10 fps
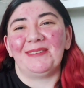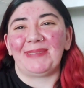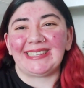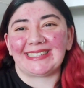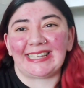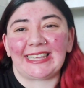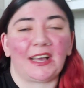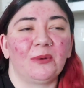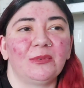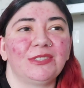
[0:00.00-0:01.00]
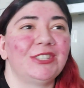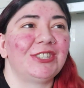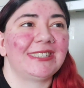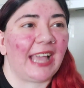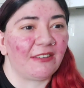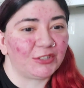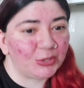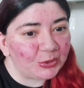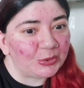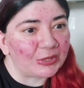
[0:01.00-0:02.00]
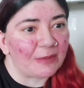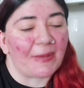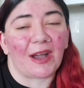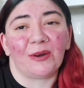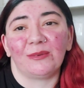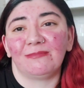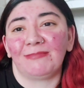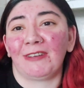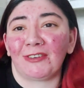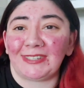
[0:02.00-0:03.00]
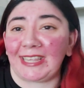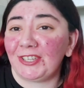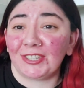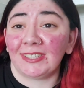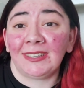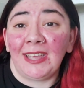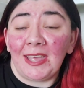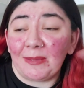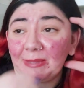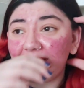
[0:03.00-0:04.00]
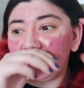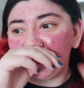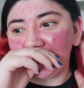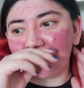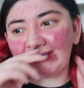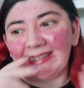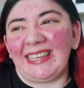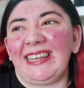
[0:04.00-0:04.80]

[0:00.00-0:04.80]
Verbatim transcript: basically I want to just have a talk about my rosacea because